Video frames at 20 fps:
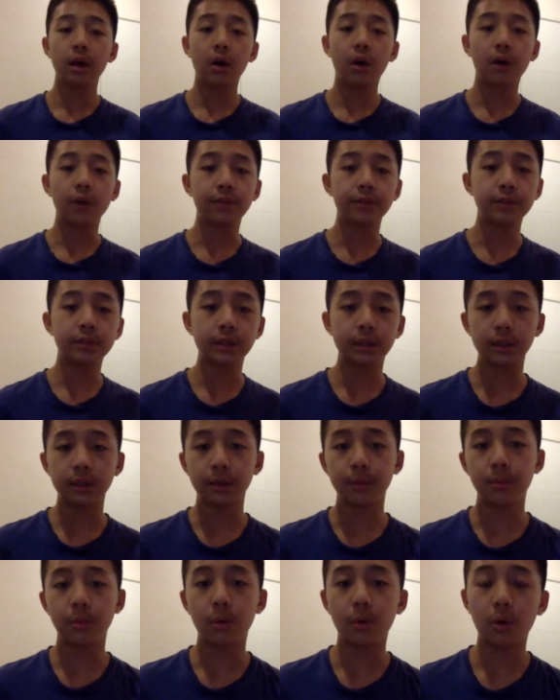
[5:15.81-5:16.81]
Obviously
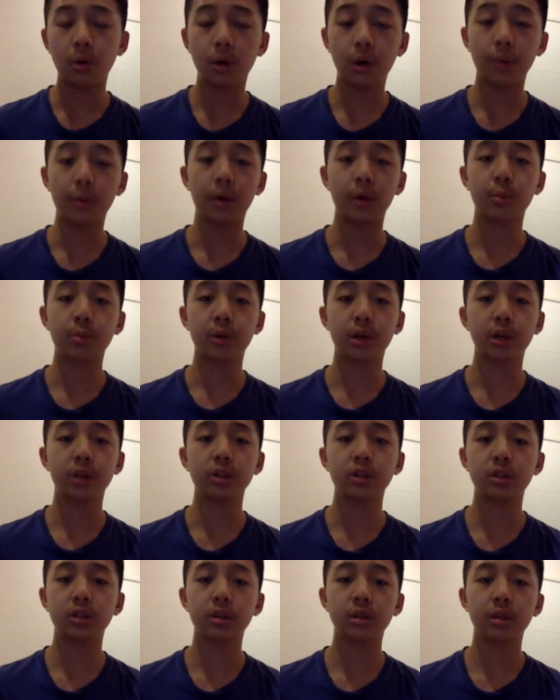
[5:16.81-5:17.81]
the more amount of
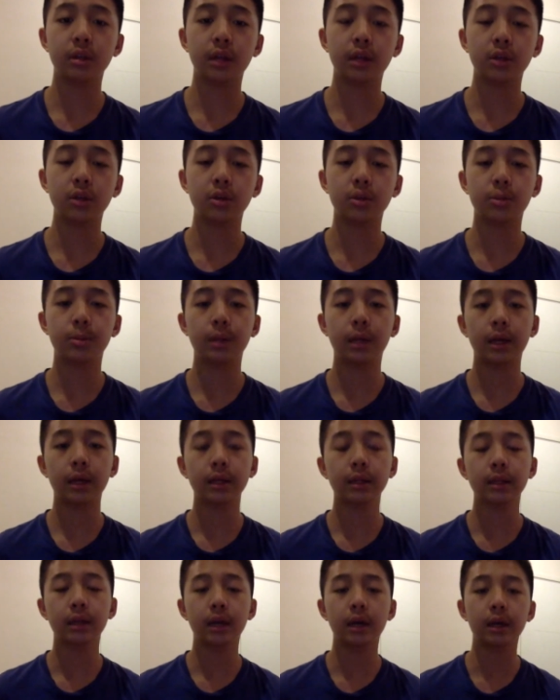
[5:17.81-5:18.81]
pressure that you
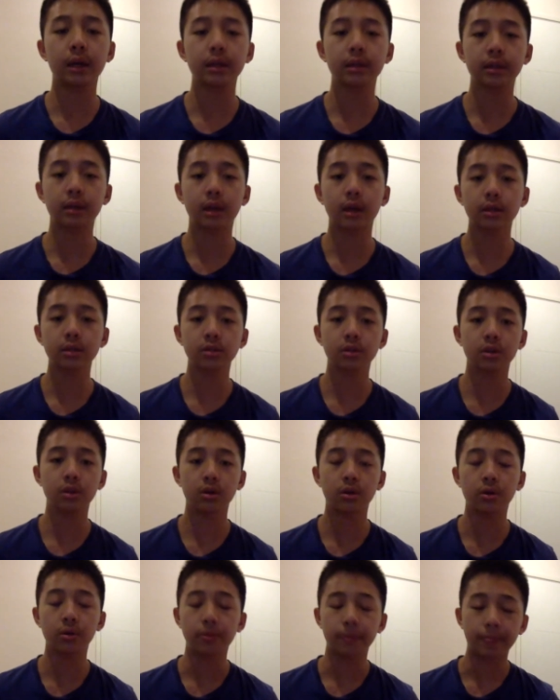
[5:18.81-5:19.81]
apply, the higher the cards
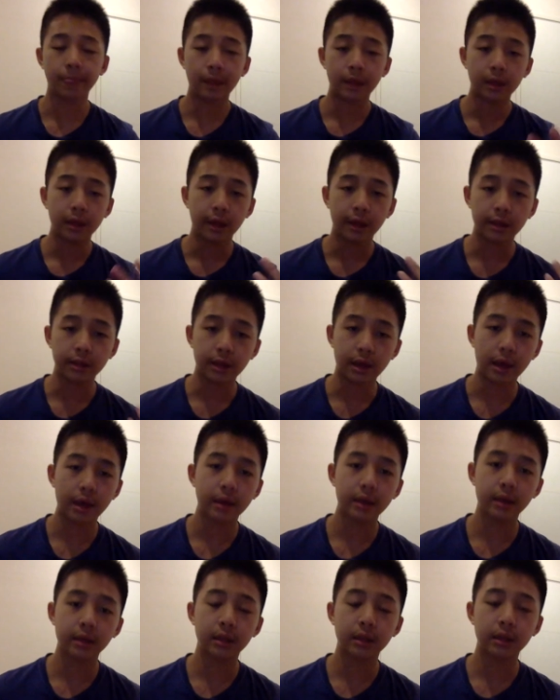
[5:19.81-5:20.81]
go, and the
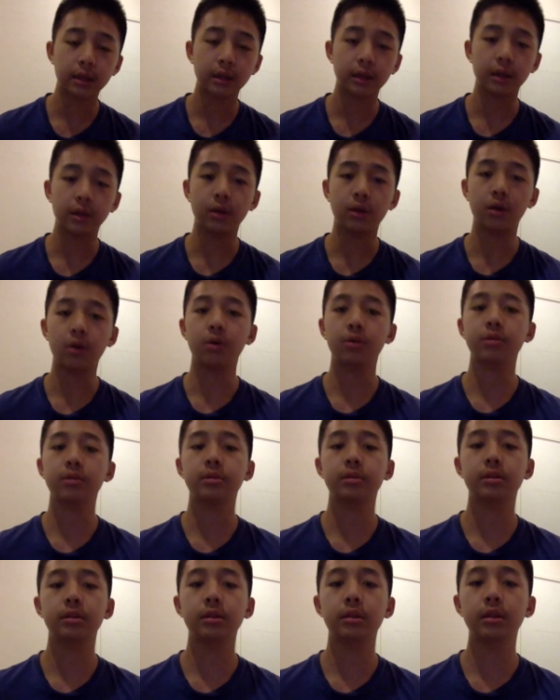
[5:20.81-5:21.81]
higher it
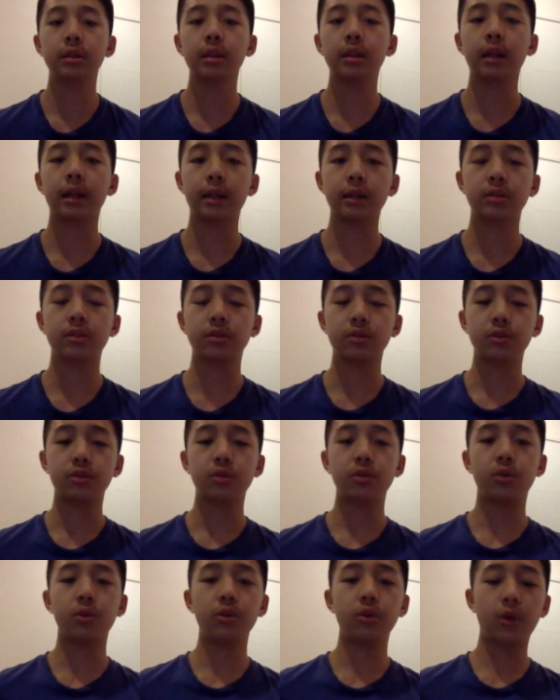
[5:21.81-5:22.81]
goes, the less
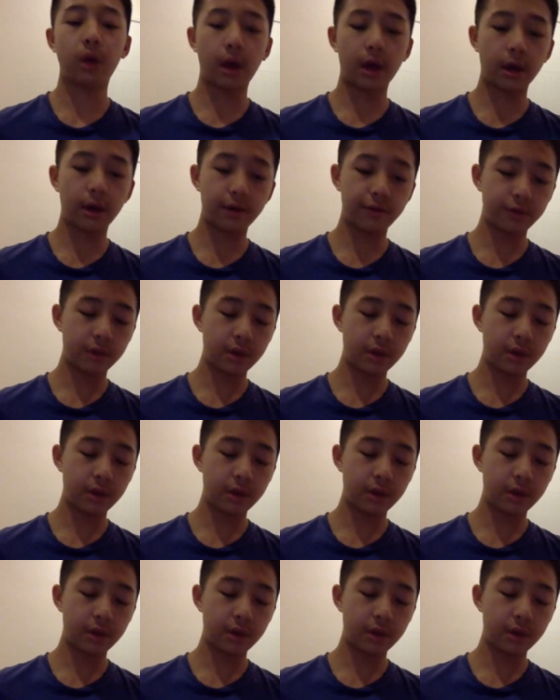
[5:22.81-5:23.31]
control you have.